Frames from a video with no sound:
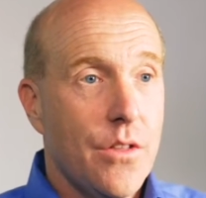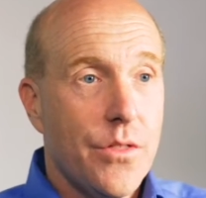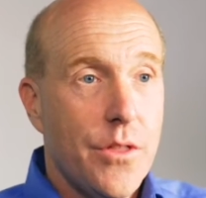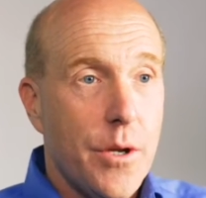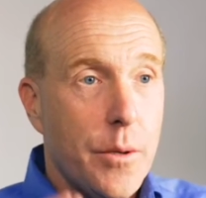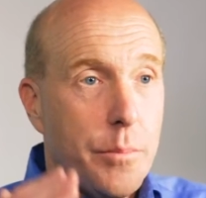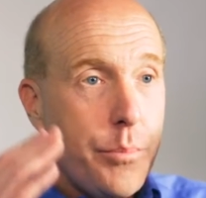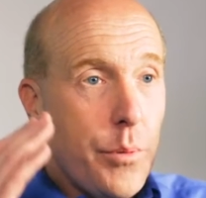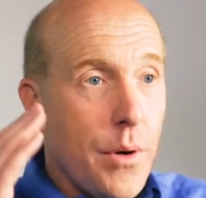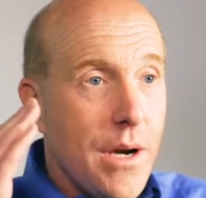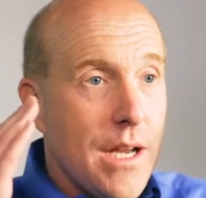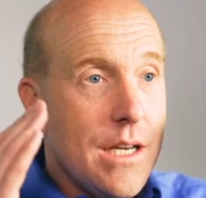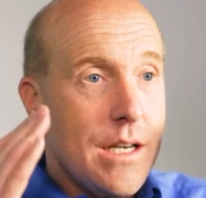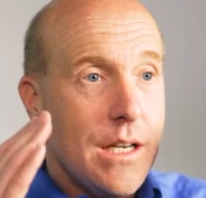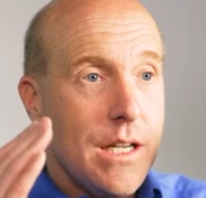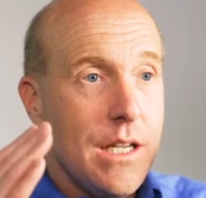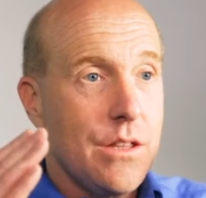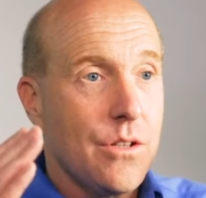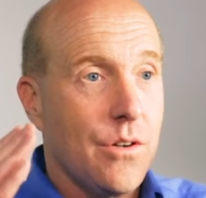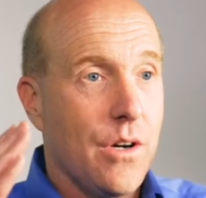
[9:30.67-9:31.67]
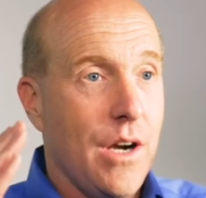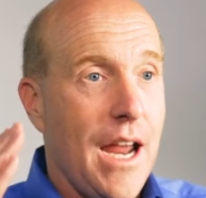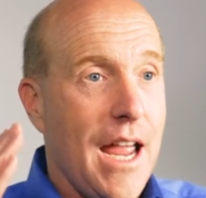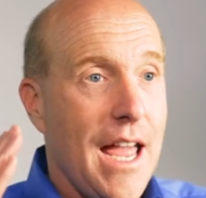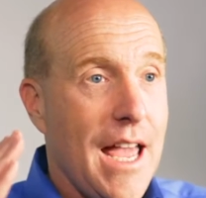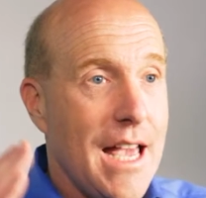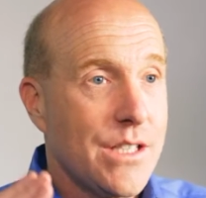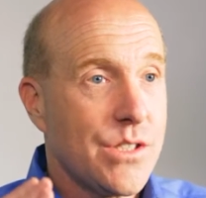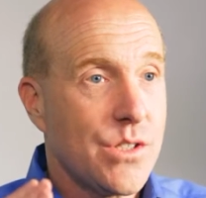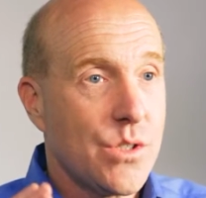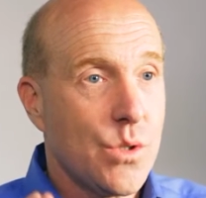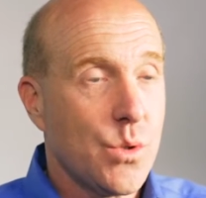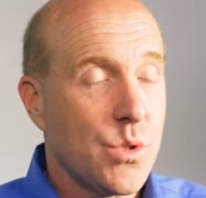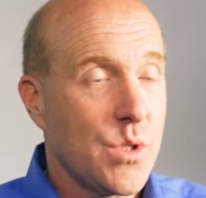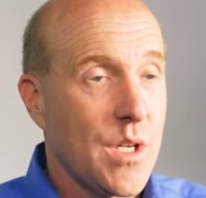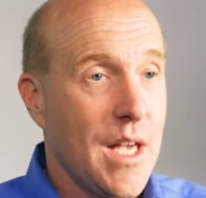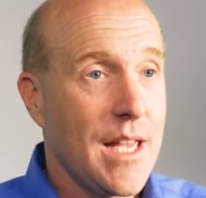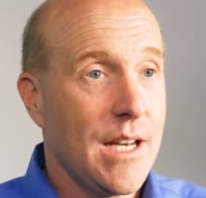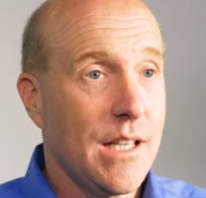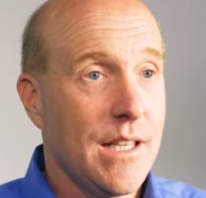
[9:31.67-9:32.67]
Their brain either has
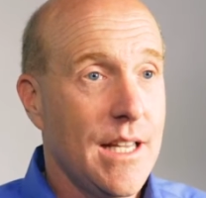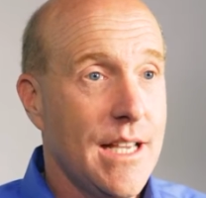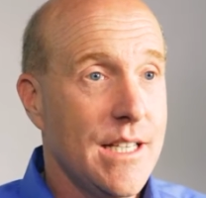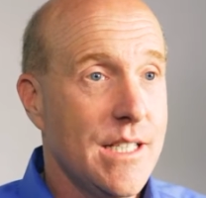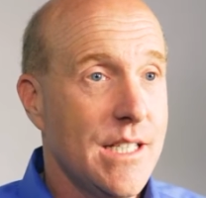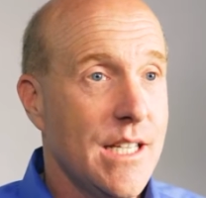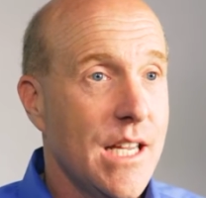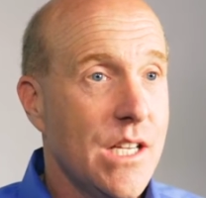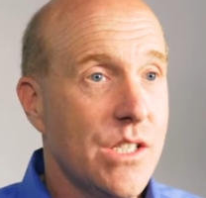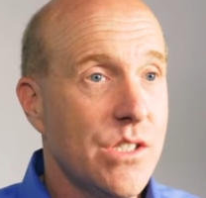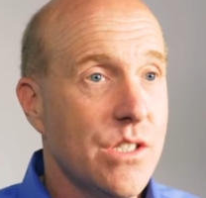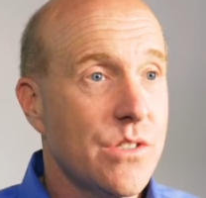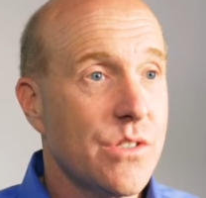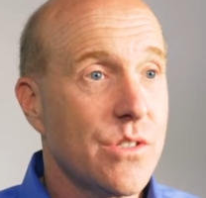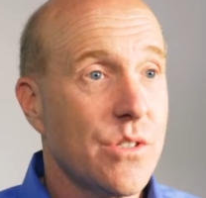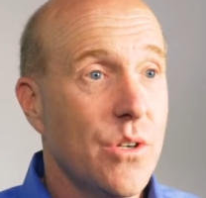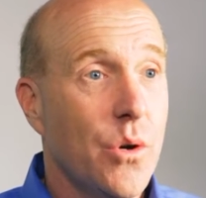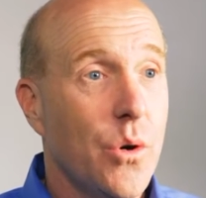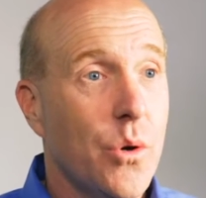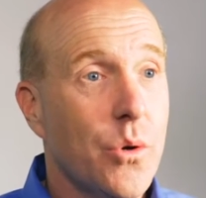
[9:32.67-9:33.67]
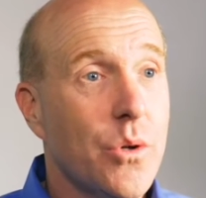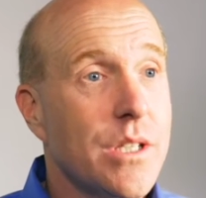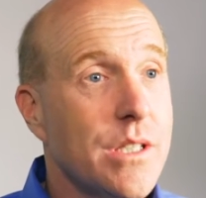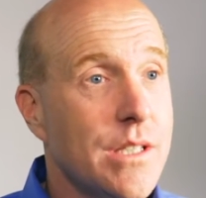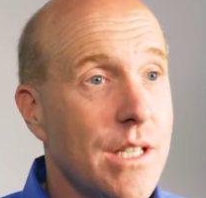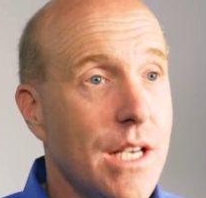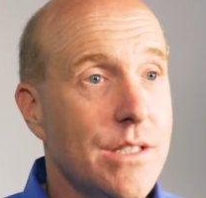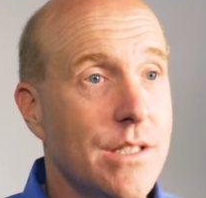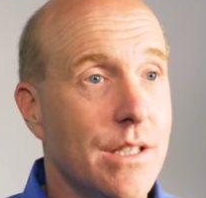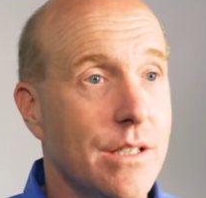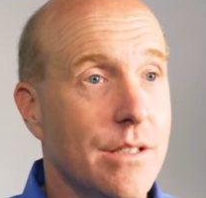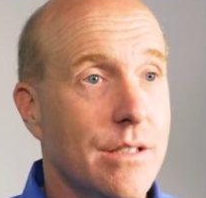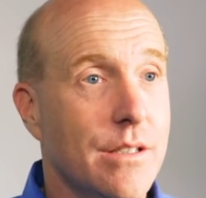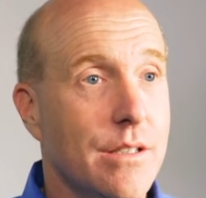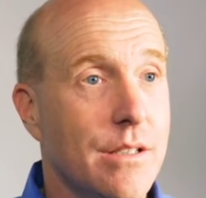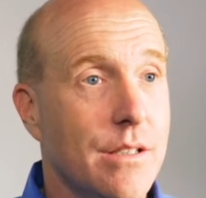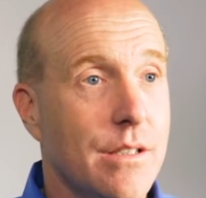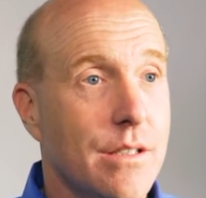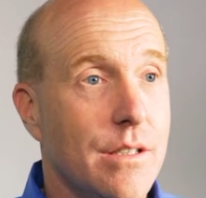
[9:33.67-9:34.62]
suicidal ideations or it doesn't.